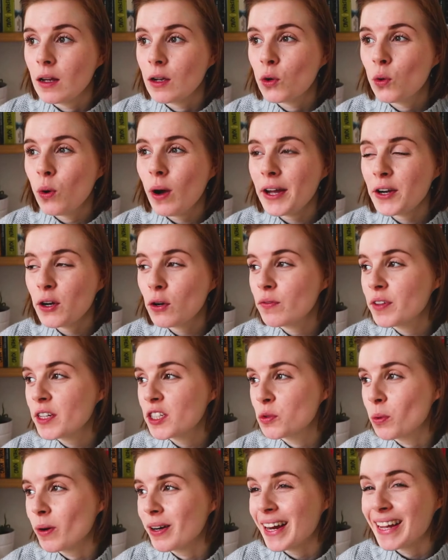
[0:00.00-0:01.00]
Quite an
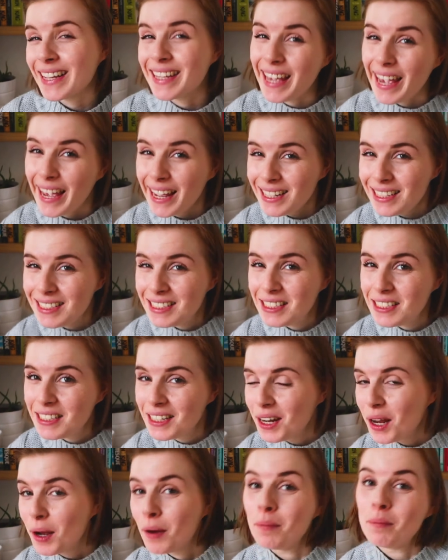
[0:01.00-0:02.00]
obvious one, I
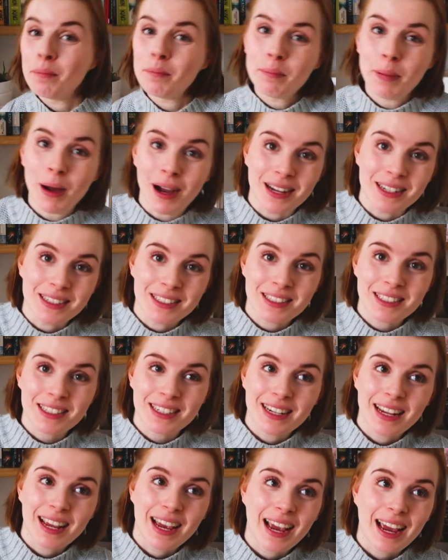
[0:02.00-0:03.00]
guess, but
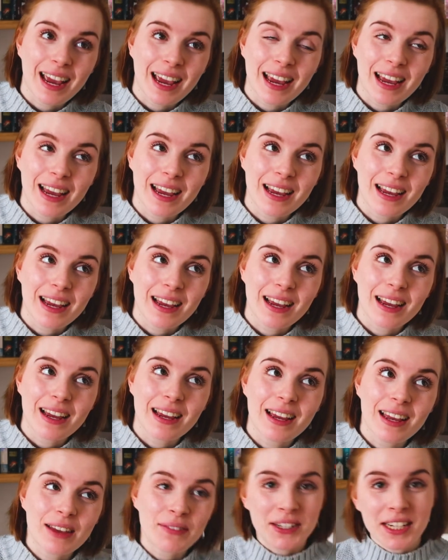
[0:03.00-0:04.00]

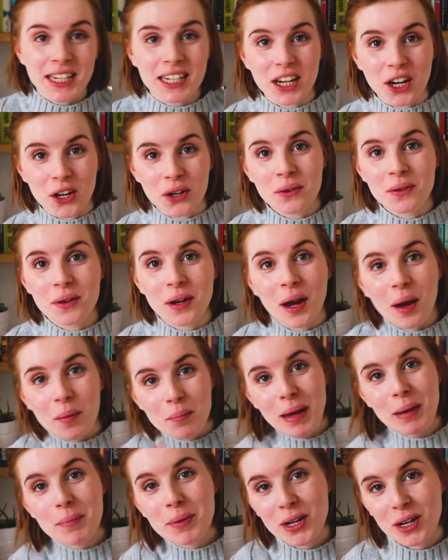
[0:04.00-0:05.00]
if you didn't know,
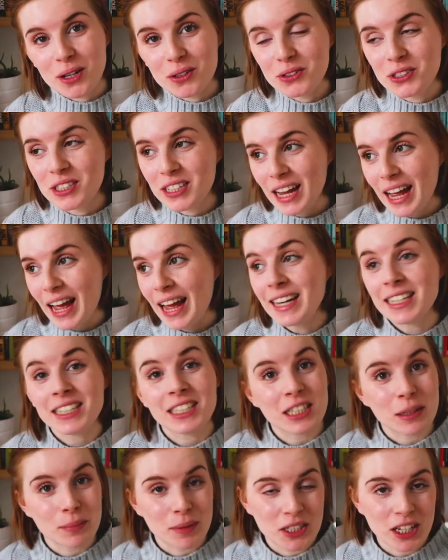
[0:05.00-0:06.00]
baby clothes
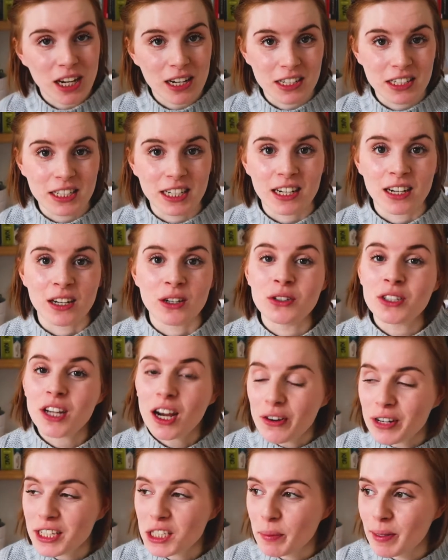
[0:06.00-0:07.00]
and maternity clothes
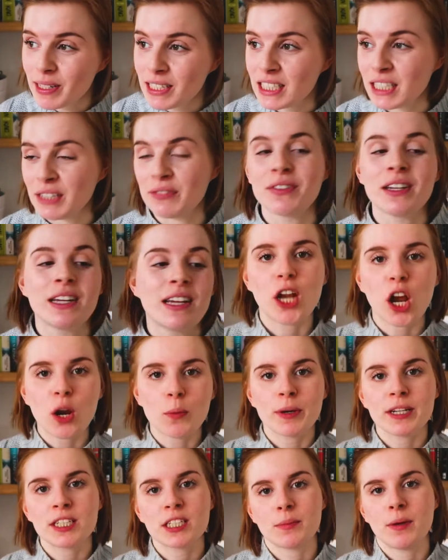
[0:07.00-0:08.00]
are expensive.
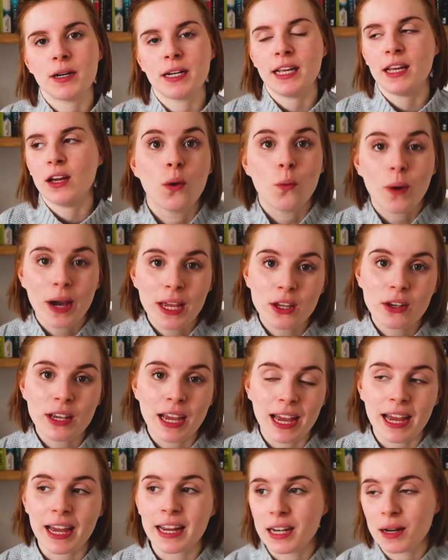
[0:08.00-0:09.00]
Don't waste your money. Where you
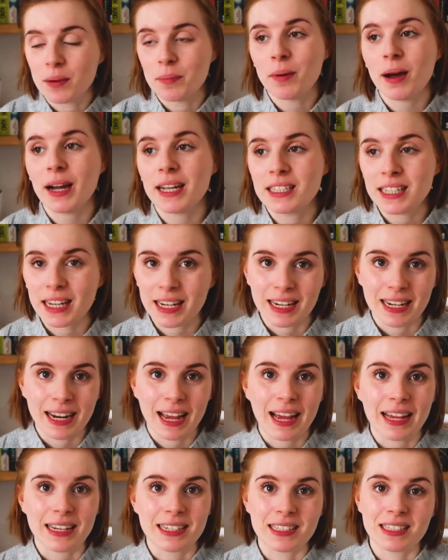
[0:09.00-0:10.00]
can, buy
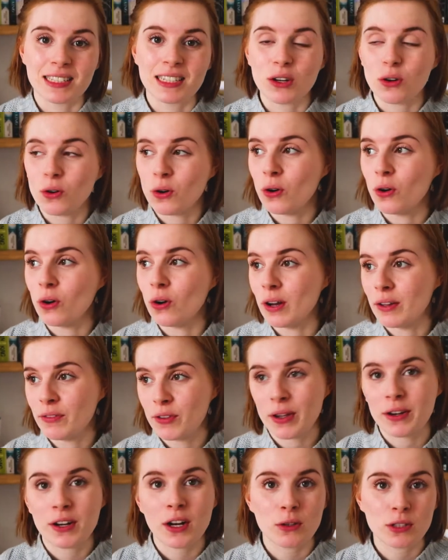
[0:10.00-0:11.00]
secondhand, or if
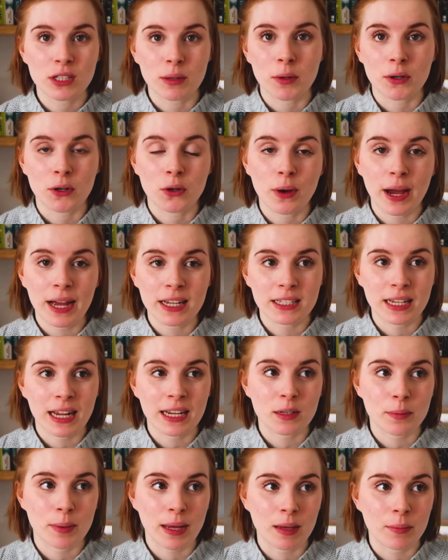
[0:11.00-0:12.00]
you know someone who has
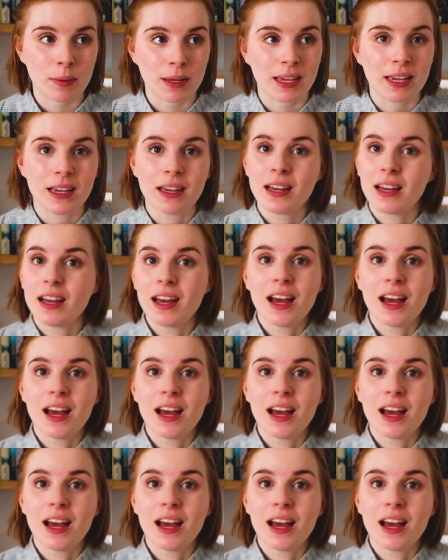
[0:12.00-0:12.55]
had a baby,